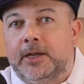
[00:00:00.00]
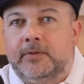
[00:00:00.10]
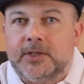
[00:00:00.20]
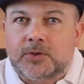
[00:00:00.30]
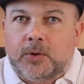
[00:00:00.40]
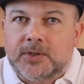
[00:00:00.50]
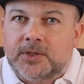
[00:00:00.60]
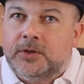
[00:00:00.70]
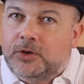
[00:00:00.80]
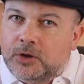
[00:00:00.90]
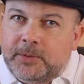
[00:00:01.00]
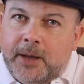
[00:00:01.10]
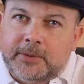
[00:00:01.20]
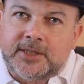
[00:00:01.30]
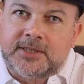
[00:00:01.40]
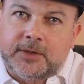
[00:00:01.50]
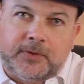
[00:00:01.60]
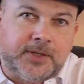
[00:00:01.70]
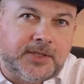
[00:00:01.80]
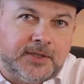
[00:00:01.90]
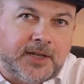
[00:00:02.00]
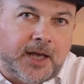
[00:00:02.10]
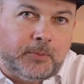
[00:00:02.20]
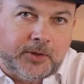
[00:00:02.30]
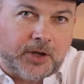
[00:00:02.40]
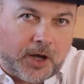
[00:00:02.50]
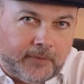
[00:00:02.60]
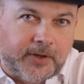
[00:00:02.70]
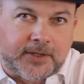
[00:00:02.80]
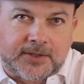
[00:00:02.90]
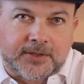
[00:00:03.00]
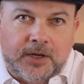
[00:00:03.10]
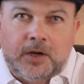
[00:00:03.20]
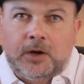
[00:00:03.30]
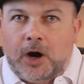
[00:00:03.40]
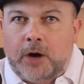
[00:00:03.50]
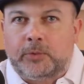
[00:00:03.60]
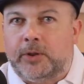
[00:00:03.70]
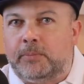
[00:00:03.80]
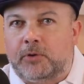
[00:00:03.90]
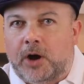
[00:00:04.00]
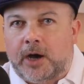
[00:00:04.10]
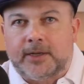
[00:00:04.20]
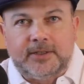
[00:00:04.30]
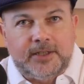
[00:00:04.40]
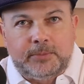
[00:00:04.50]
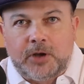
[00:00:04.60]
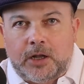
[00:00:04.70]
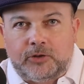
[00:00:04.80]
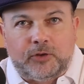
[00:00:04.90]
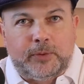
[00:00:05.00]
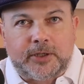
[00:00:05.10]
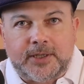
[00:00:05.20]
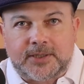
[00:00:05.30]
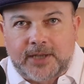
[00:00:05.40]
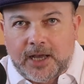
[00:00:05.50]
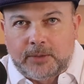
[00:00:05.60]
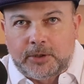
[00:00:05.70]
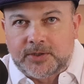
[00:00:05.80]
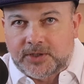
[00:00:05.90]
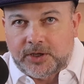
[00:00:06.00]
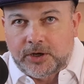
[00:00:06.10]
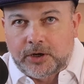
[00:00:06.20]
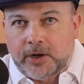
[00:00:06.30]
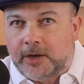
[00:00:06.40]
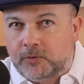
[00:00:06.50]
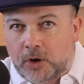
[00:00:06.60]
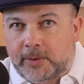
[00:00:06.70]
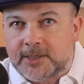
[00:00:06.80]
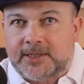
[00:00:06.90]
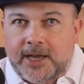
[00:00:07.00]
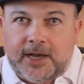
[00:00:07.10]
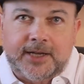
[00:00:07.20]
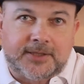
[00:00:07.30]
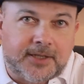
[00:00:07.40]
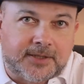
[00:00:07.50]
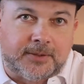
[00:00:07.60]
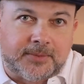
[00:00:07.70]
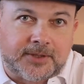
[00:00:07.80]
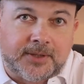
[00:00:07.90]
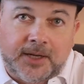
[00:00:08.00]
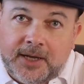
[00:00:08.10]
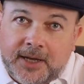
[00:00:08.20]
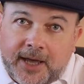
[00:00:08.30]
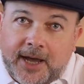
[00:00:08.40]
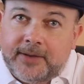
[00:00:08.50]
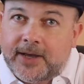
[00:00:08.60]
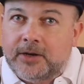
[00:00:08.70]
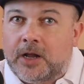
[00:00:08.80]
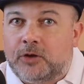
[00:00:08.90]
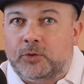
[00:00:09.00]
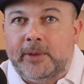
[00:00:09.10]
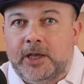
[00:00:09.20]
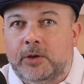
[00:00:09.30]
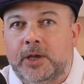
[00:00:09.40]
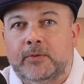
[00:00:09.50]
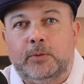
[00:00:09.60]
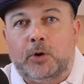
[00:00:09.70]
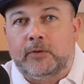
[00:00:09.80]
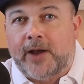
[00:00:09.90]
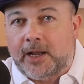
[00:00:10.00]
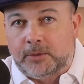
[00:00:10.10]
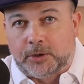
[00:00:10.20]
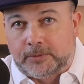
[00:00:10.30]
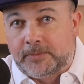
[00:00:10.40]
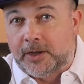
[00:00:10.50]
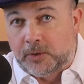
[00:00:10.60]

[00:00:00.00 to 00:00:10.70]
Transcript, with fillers: the end of this course, you'll be able to sit for this exam with confidence, armed with a broad and deep knowledge of building scalable, secure, and robust AI systems. And that knowledge will make you even more valuable in